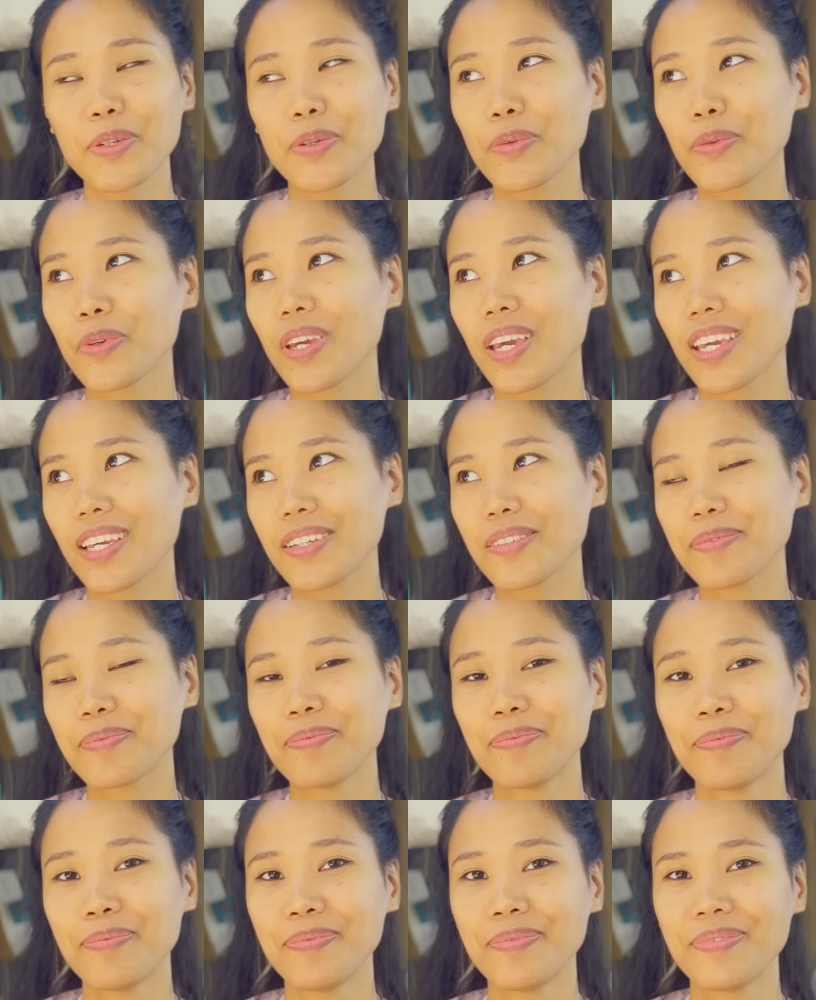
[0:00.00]
Okay.
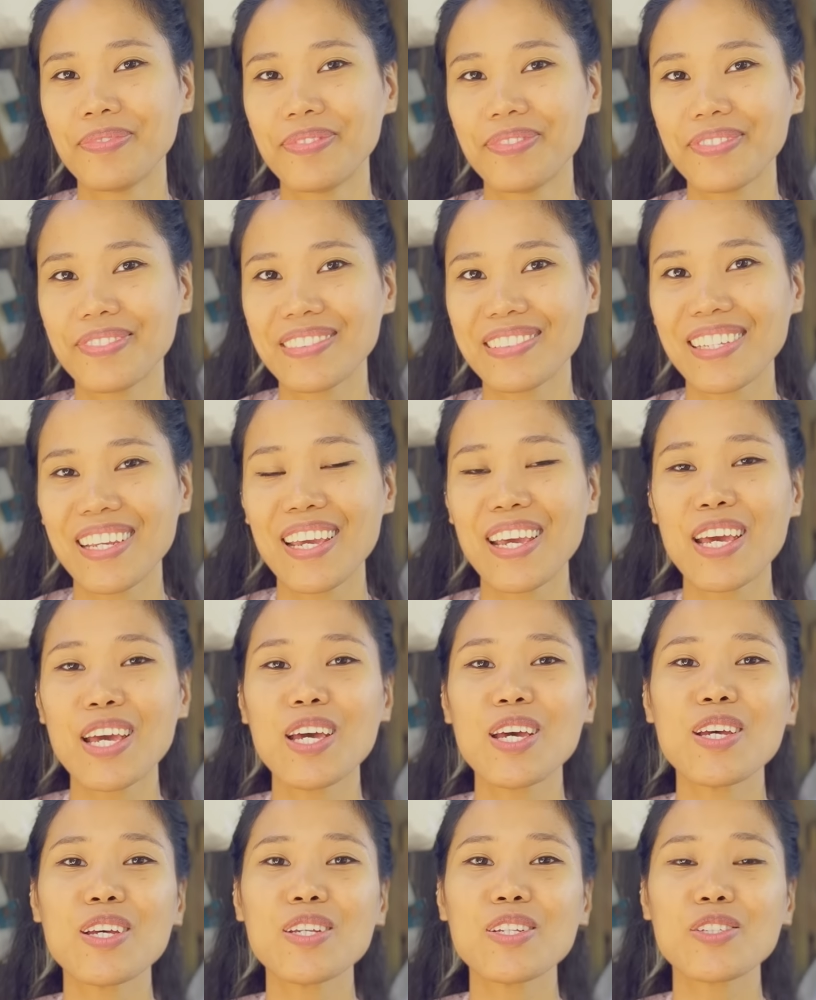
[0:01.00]

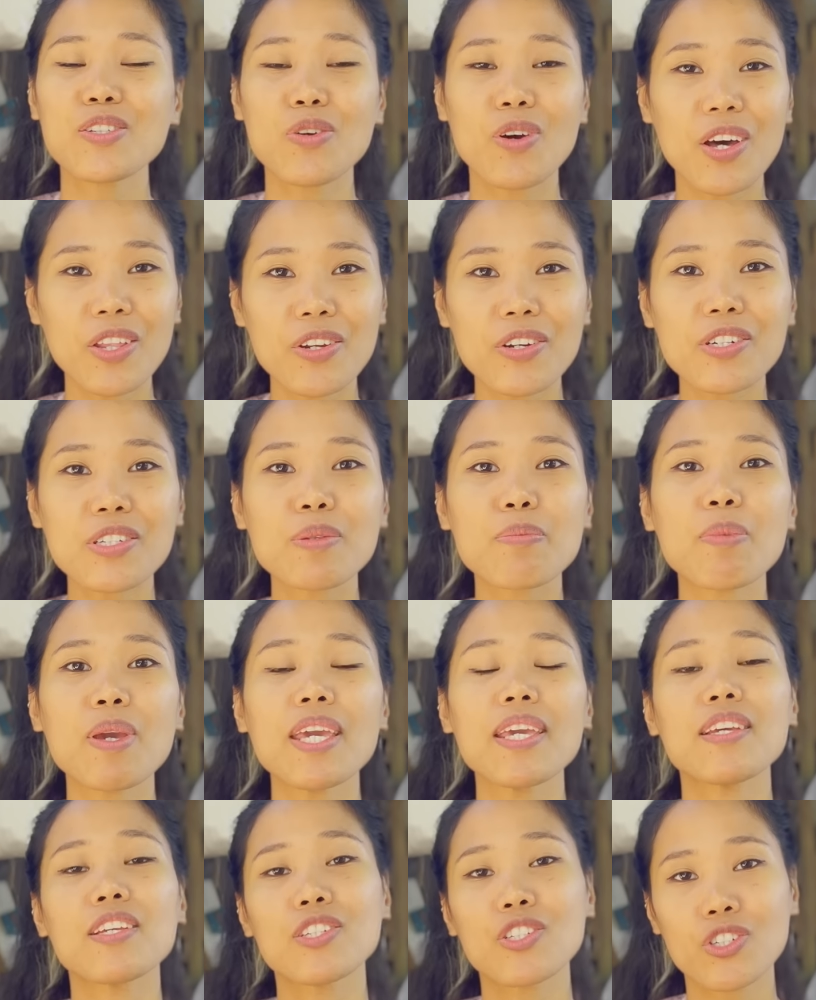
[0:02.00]
So others
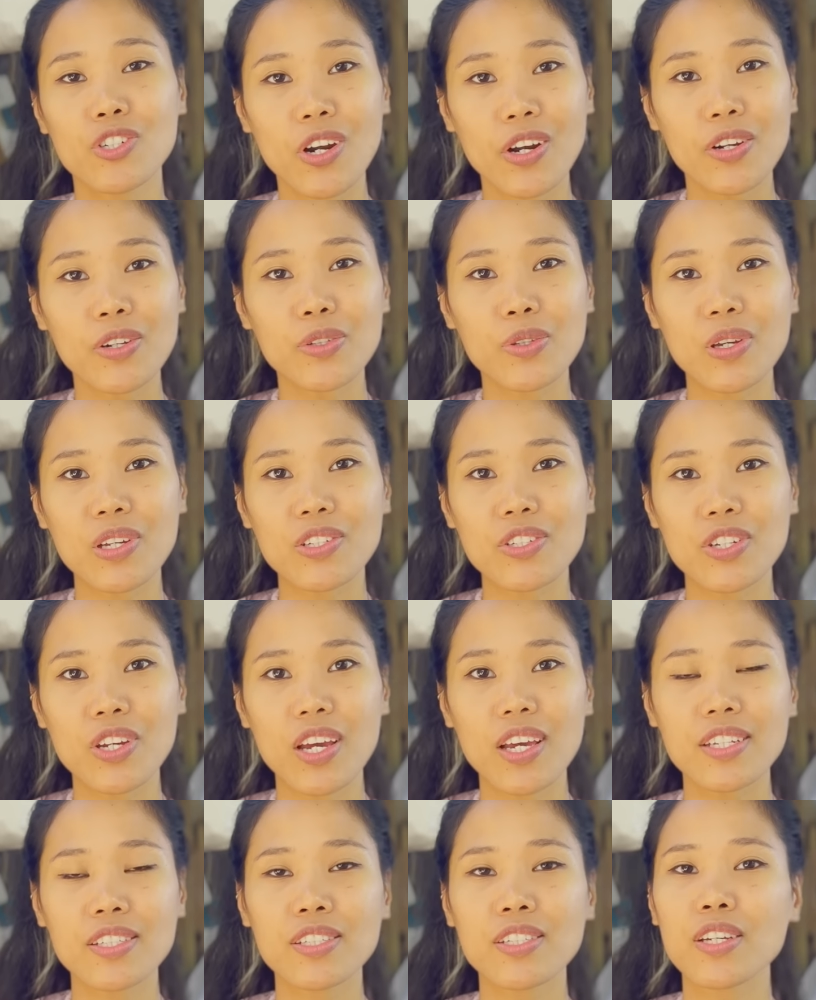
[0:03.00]
may struggle to
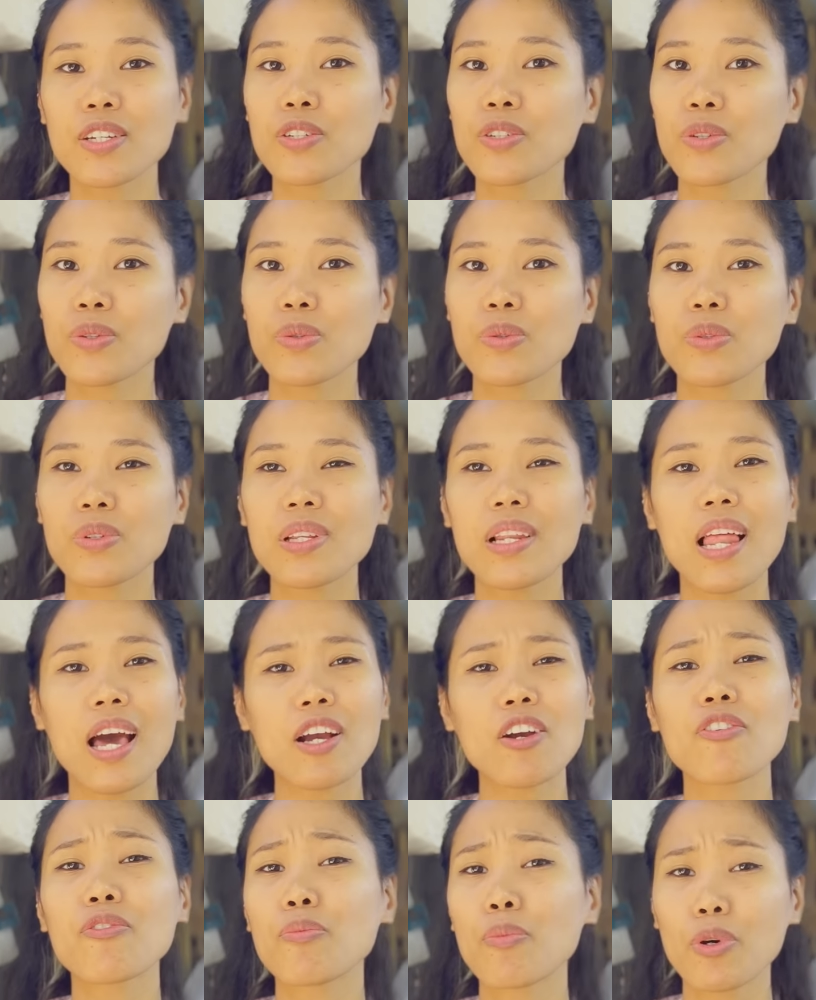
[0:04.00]
adjust to the
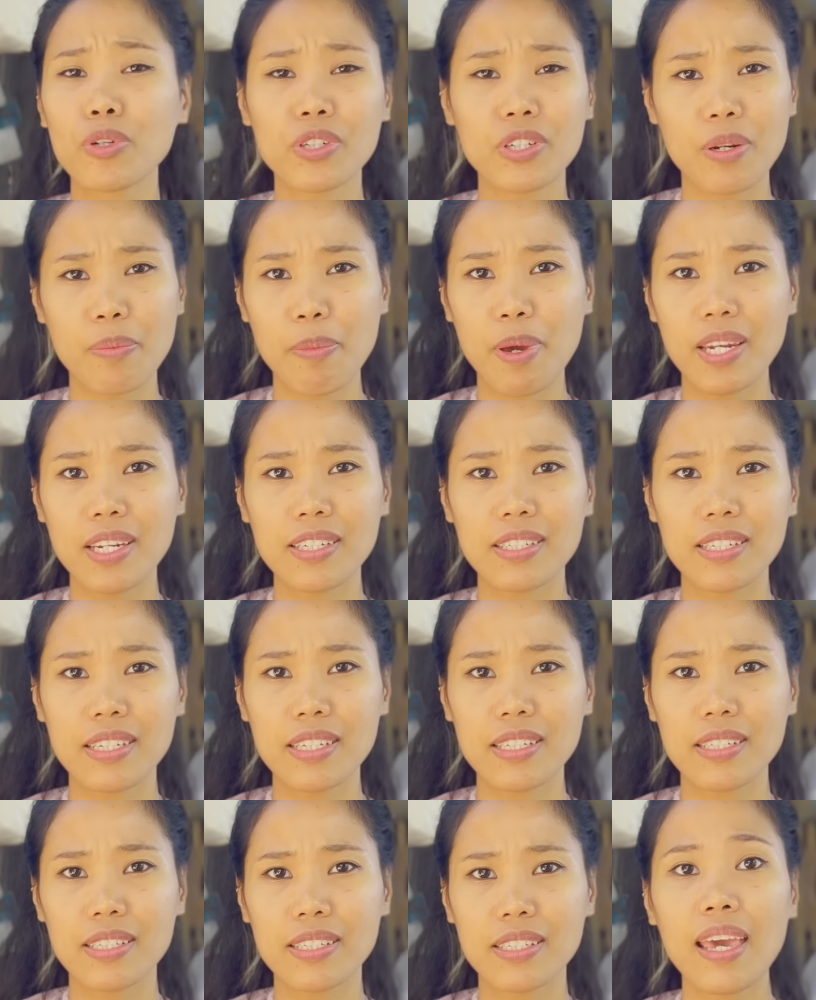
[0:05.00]
lack of modern
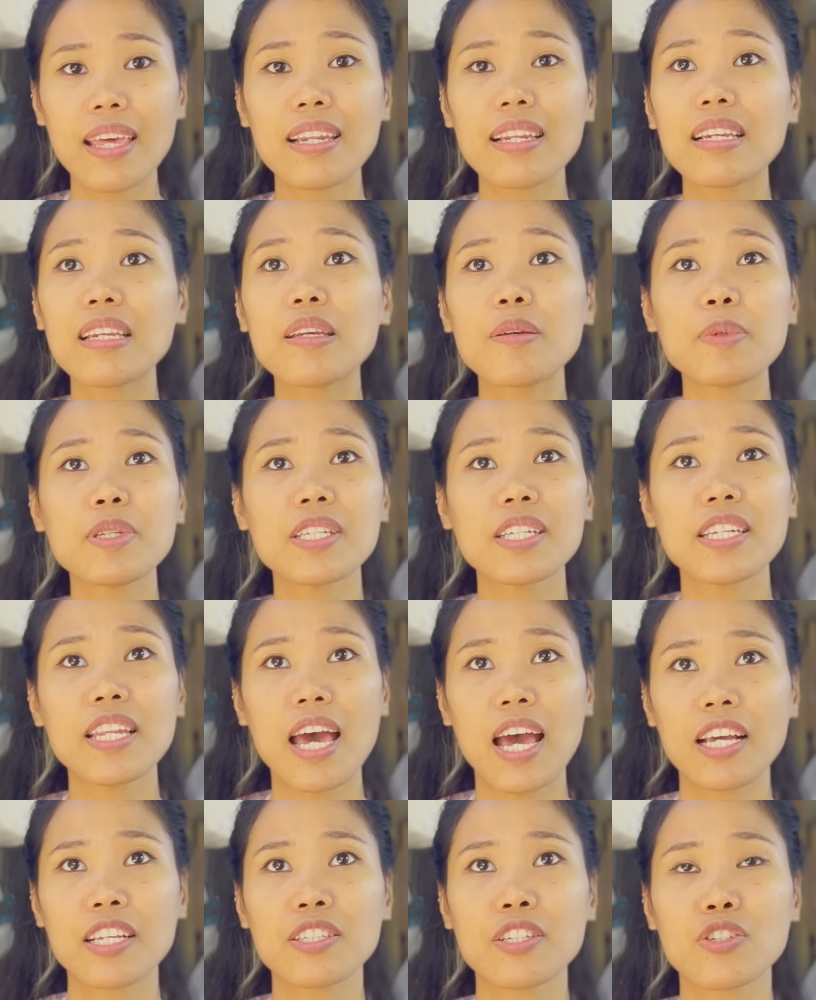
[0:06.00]
amenities and limited
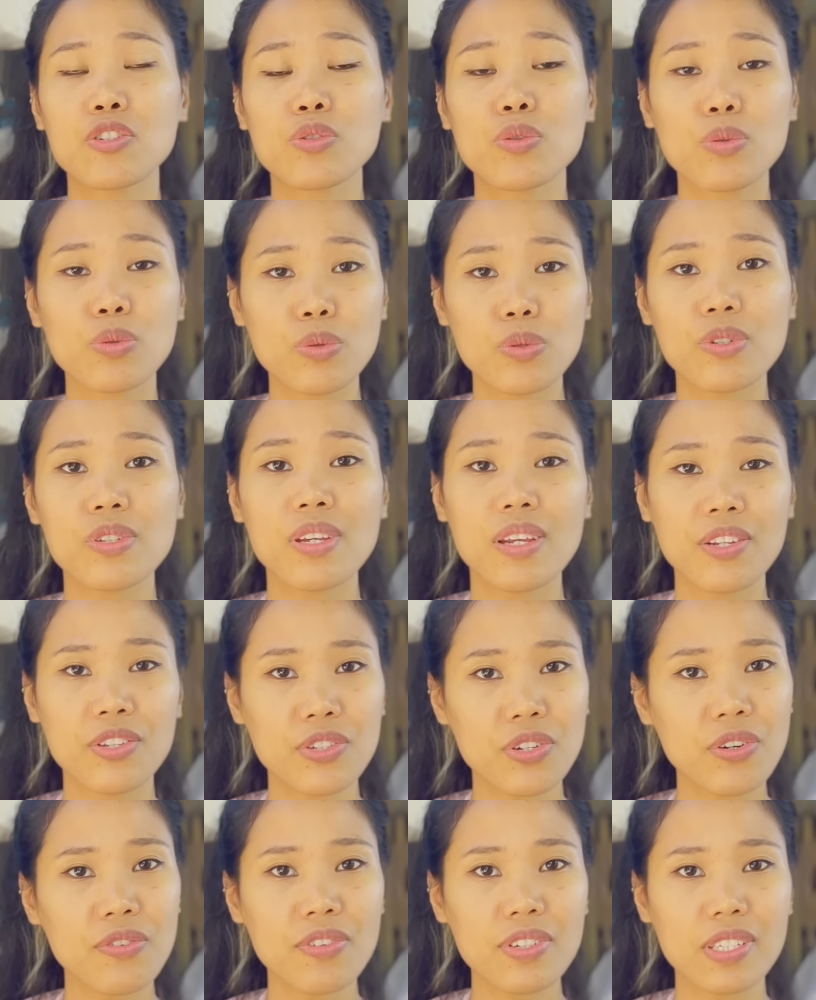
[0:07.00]
access to goods and
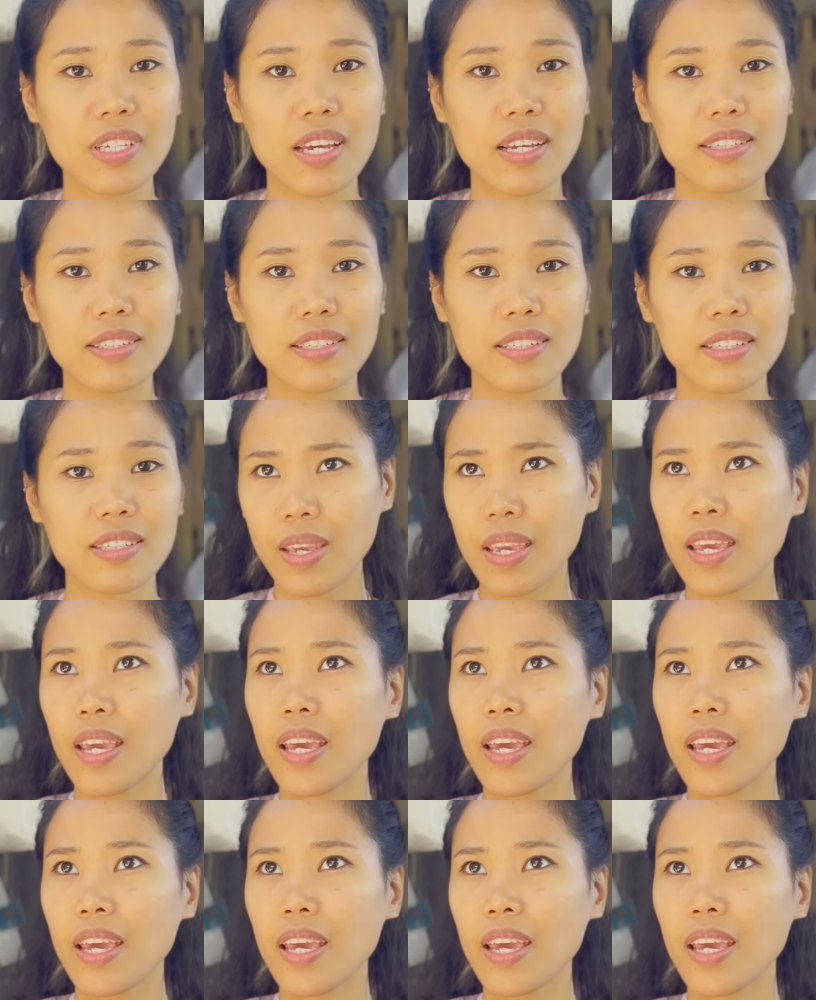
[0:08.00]
services.